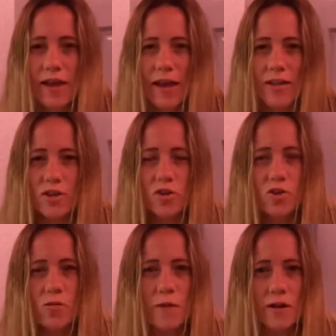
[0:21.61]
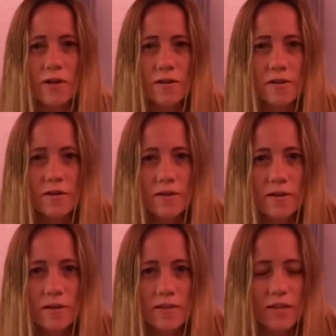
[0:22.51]
And in Cuba,
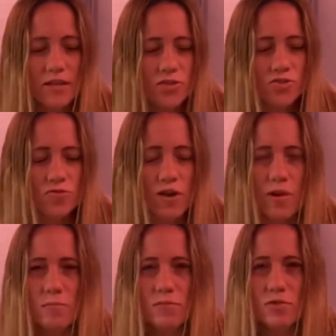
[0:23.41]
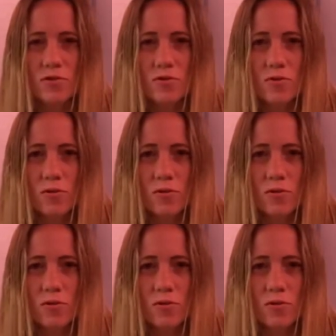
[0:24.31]
these drums